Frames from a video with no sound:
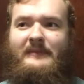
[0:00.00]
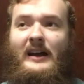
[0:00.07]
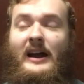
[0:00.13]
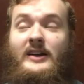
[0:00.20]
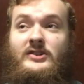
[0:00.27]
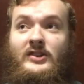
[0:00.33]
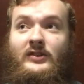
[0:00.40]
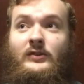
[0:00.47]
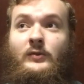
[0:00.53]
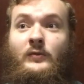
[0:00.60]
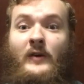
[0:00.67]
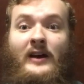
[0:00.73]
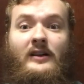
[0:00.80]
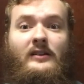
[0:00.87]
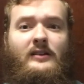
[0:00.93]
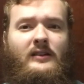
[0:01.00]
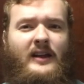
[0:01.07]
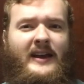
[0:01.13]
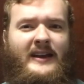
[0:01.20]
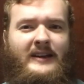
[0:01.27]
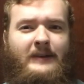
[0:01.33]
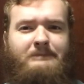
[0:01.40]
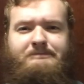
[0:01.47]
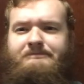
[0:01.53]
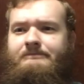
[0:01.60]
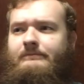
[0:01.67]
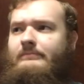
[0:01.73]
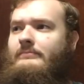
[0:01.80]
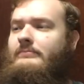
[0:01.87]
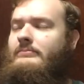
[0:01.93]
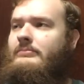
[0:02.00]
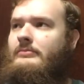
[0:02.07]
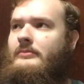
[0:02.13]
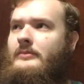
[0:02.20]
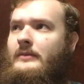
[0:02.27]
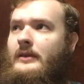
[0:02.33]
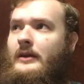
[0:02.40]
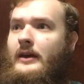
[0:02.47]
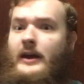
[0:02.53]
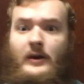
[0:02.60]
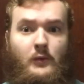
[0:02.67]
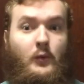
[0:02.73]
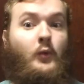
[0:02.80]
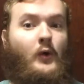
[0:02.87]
I just felt like it